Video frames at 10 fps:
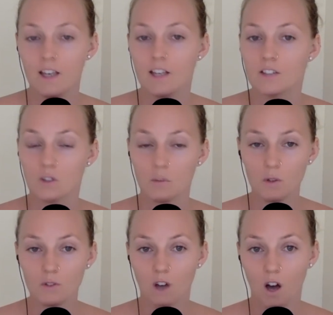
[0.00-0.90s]
So the
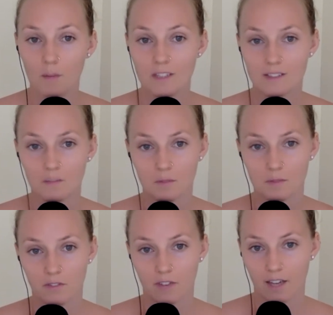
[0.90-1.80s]
most common
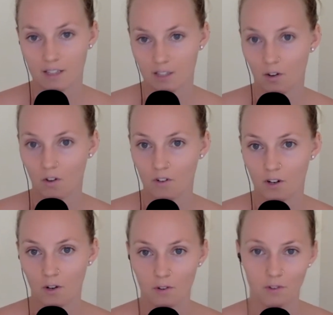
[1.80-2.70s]
symptoms of Candida
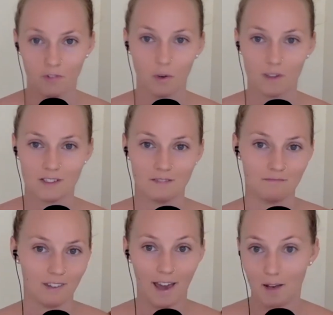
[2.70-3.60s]
overgrowth, of course,
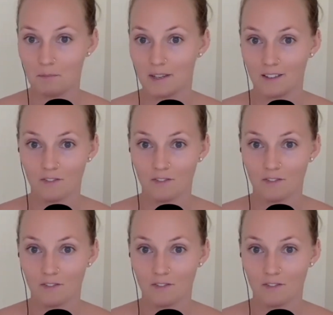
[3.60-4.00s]
can be a